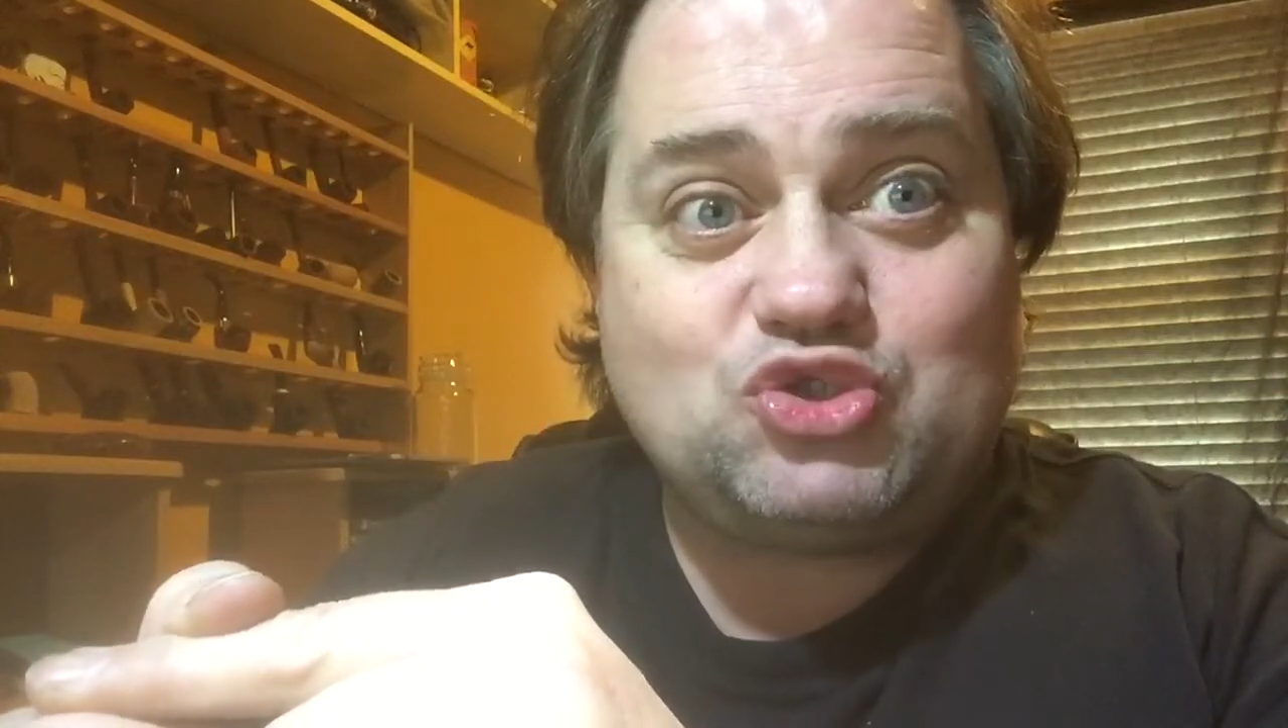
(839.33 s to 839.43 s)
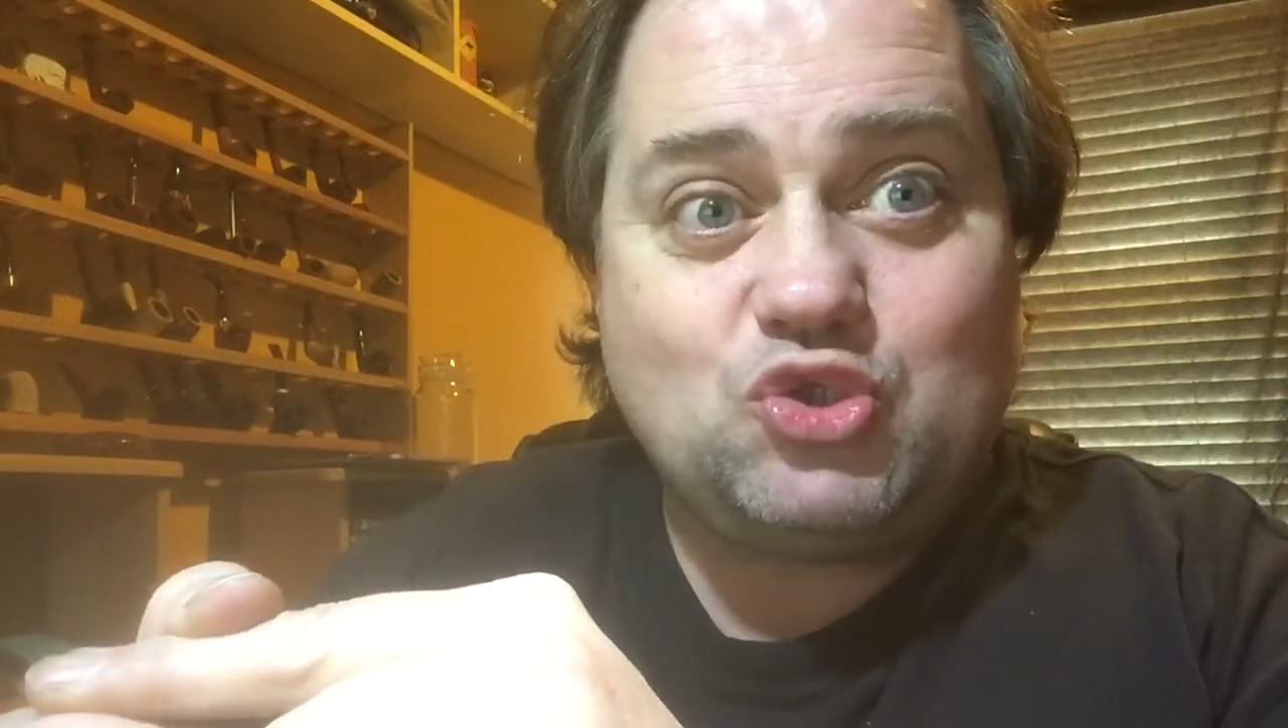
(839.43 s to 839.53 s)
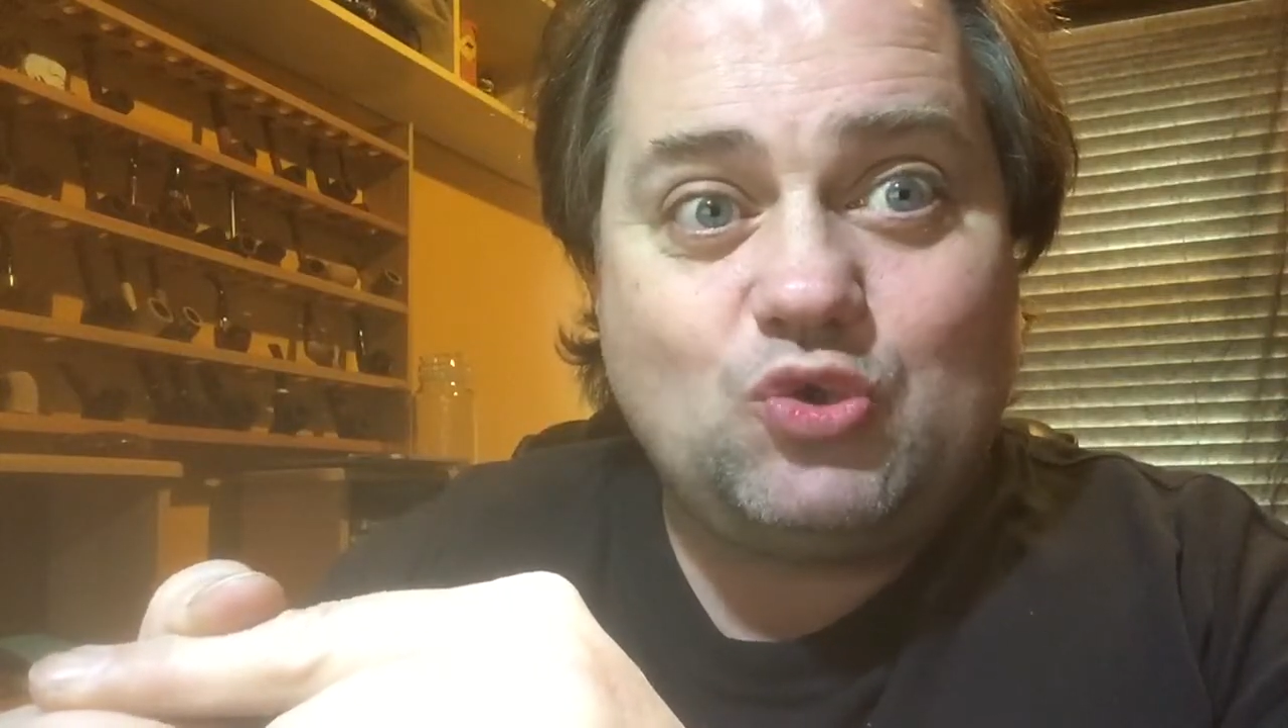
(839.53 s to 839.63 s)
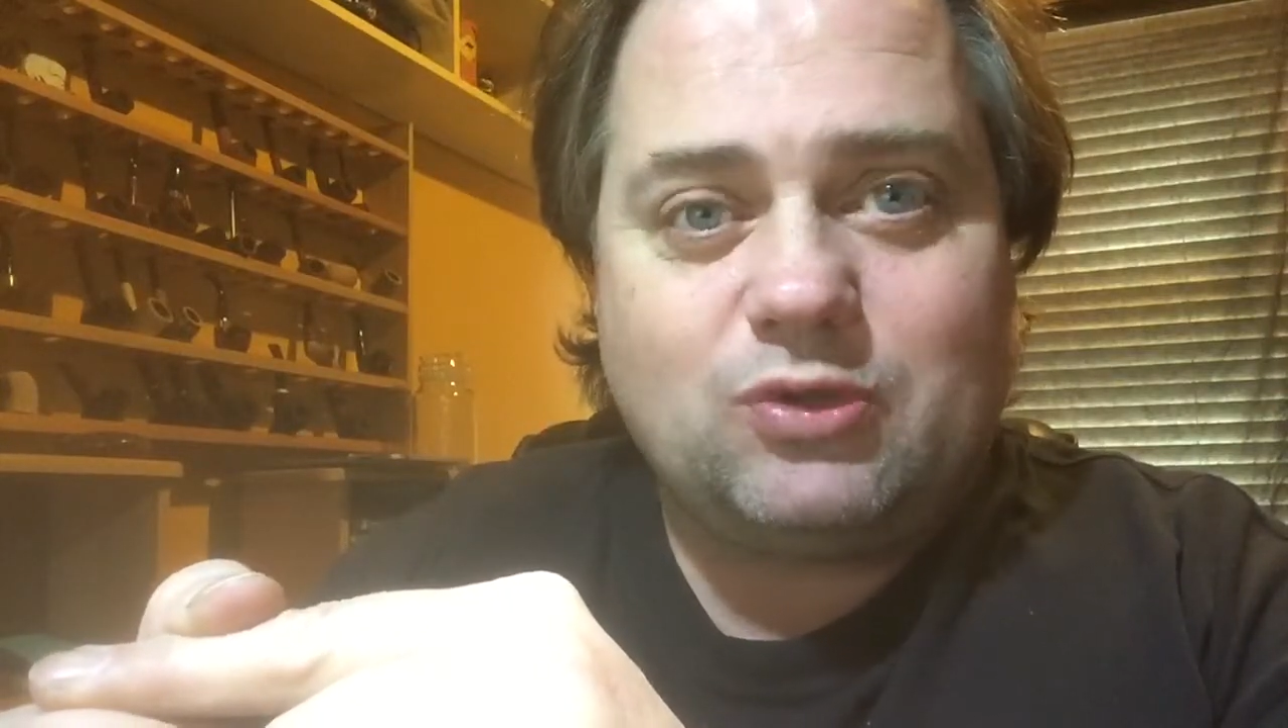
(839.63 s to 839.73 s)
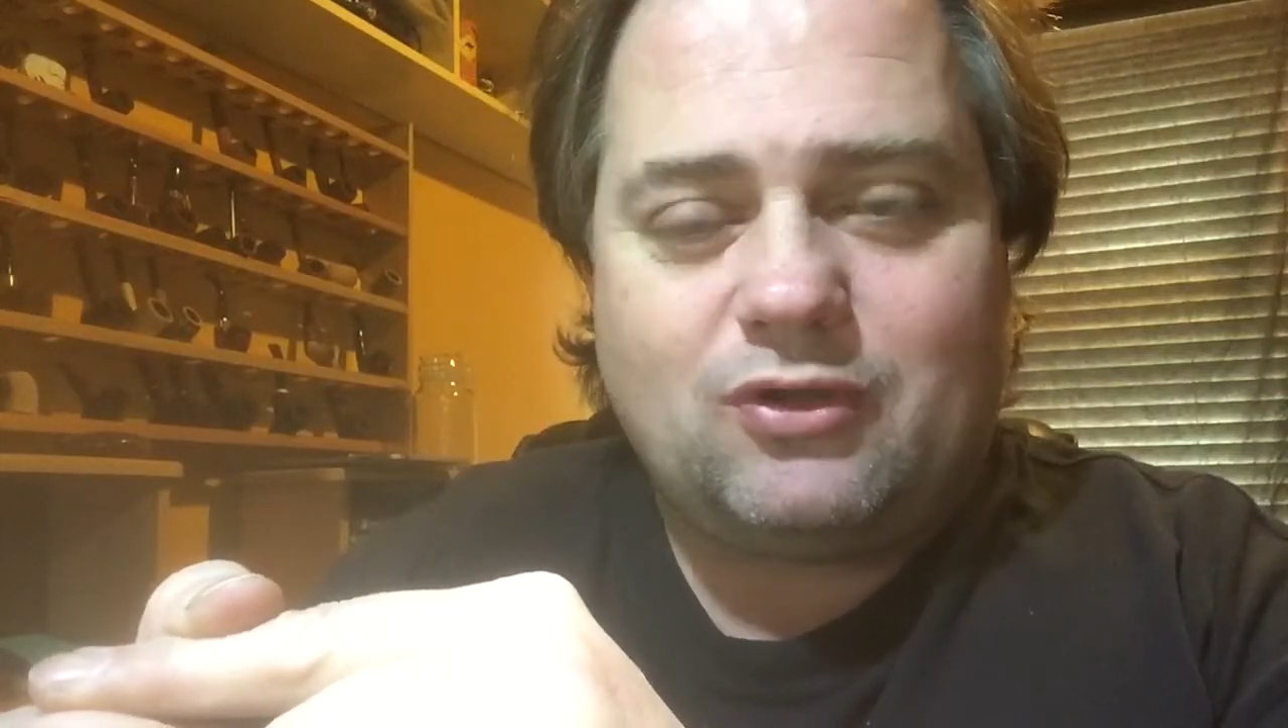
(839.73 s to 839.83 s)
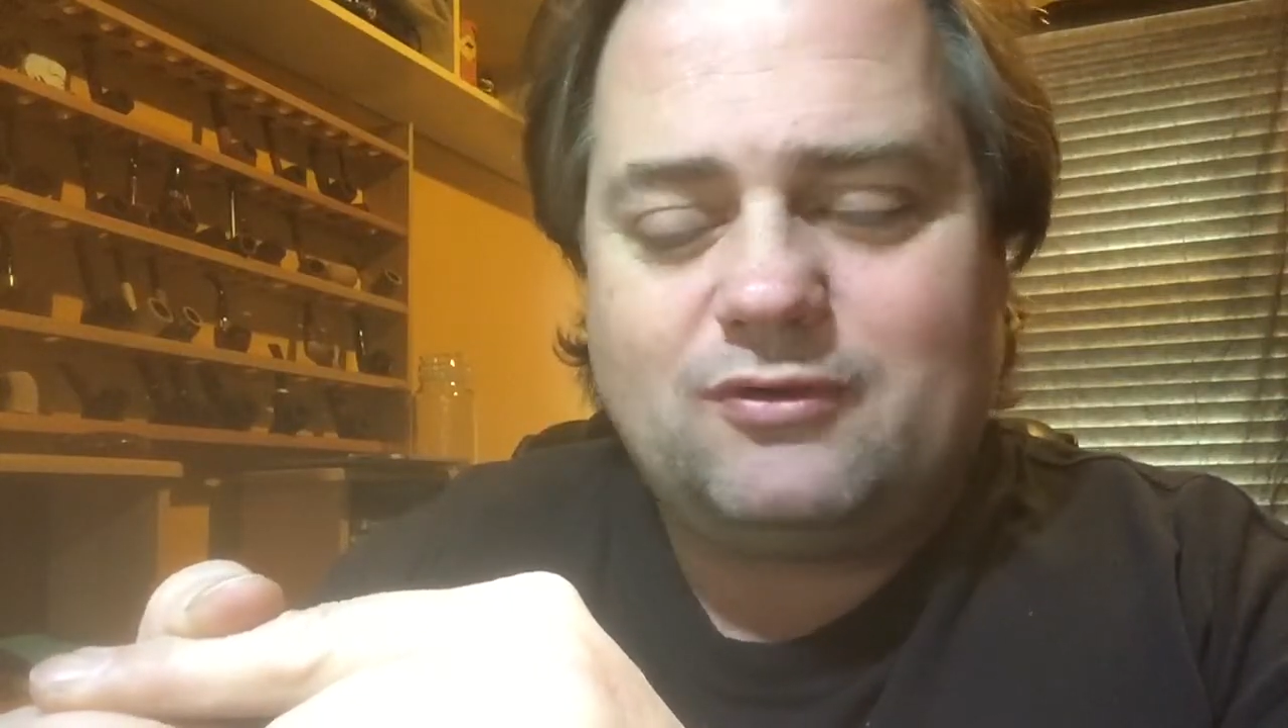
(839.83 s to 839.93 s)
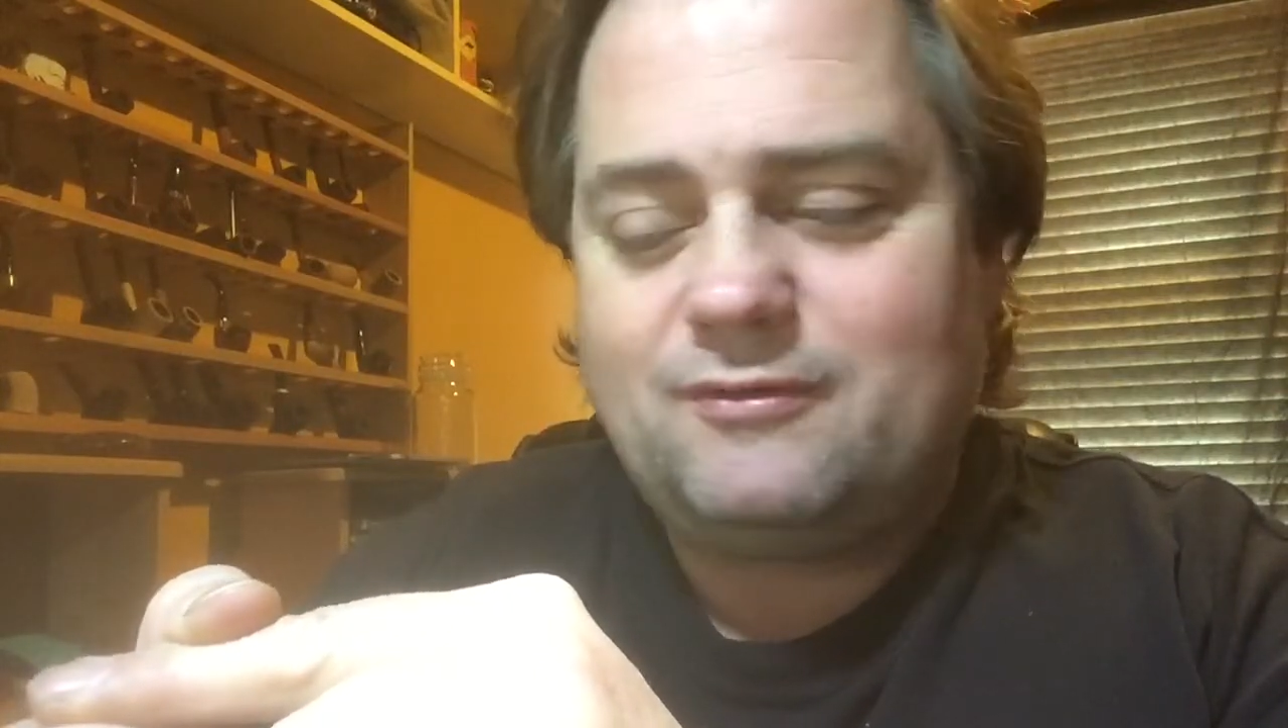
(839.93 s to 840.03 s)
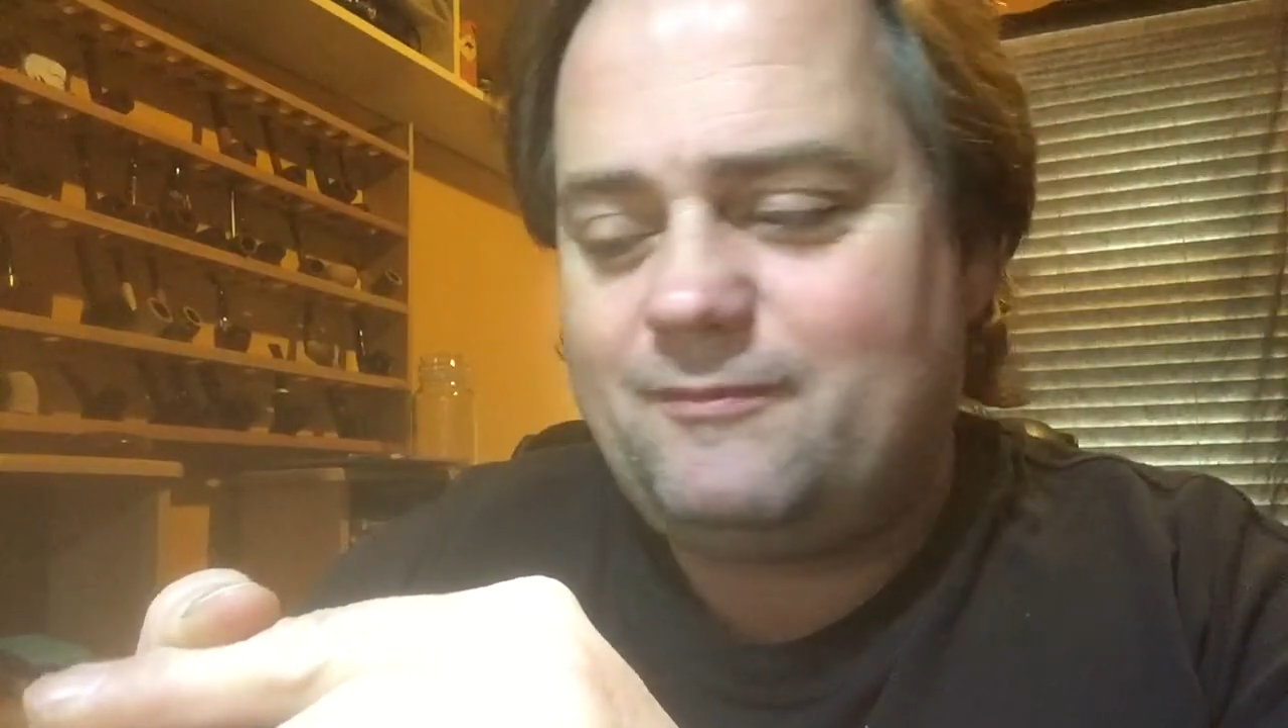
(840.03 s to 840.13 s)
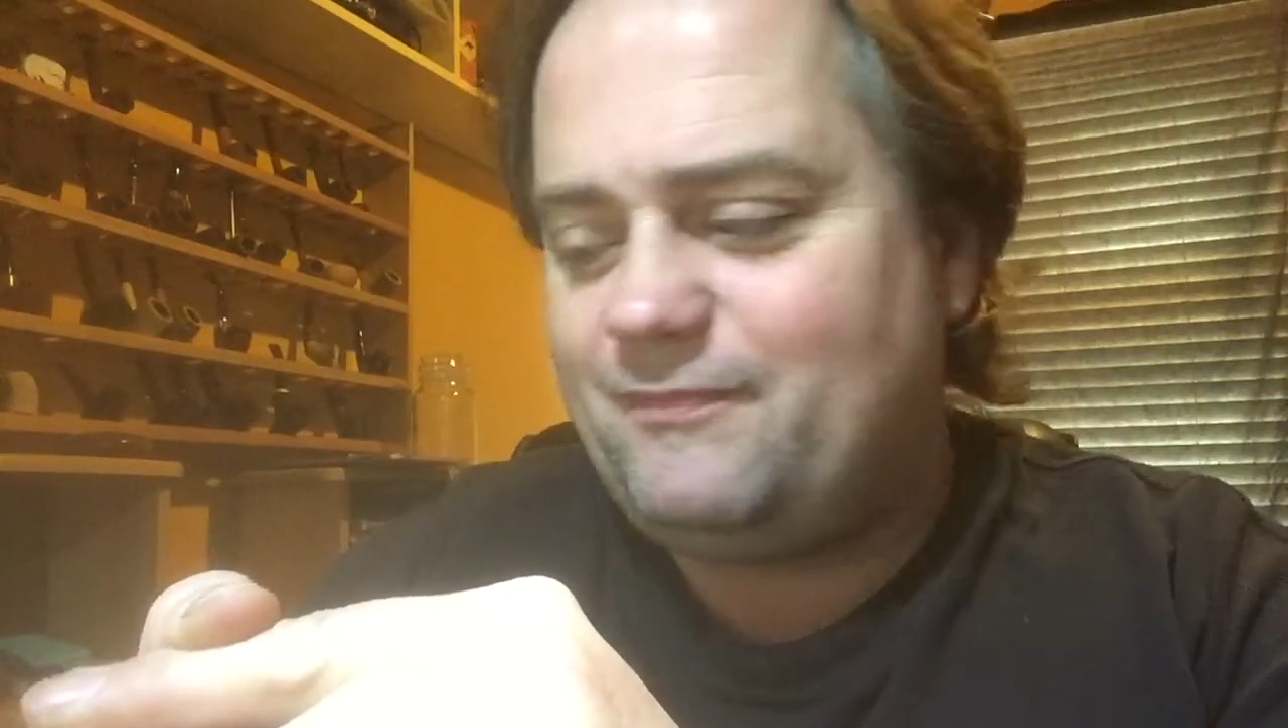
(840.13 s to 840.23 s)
too long.